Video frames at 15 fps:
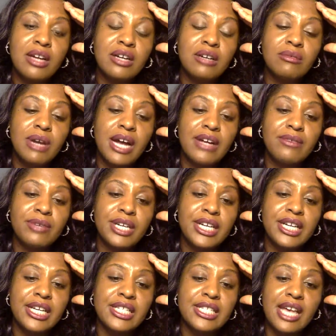
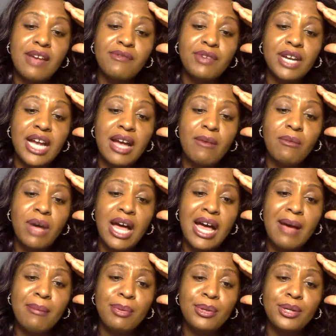Rodriguez, I forgot
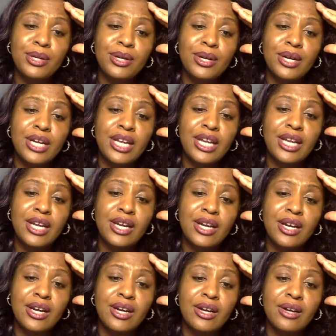why I put her
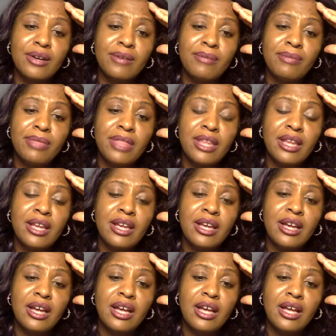here.
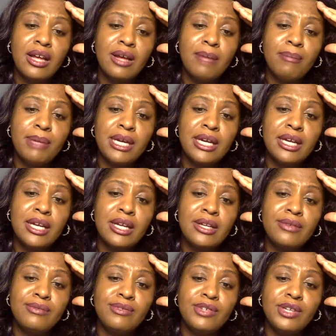
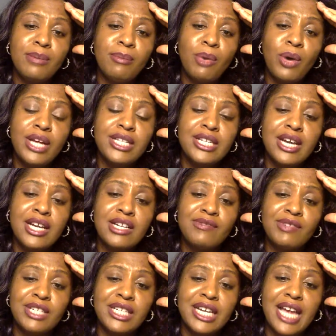But your boy
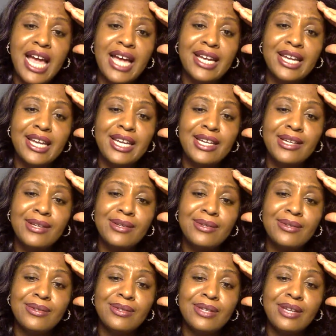Donovan that got killed,
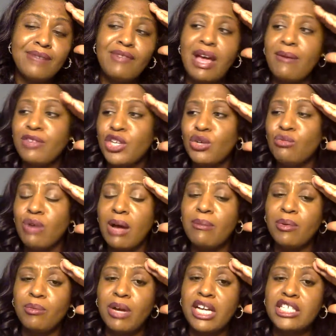if I were you, I
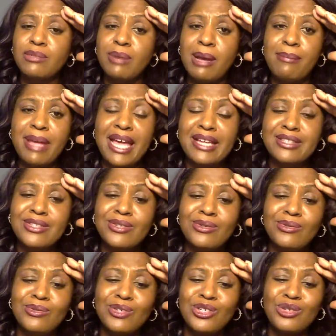would watch my back
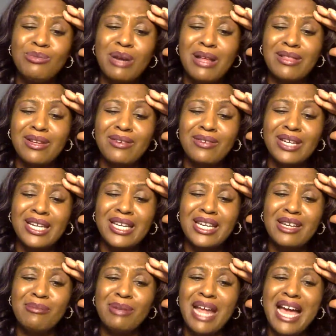too, because you probably gonna get
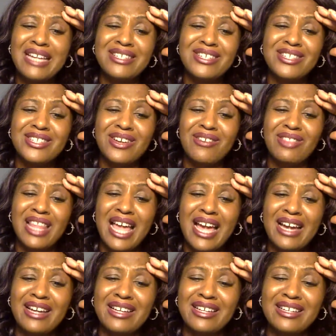killed. But I just don't
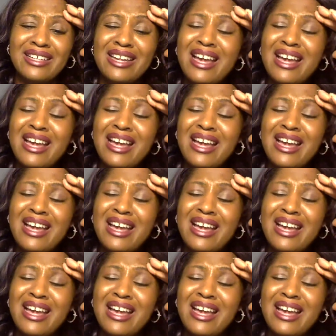like her.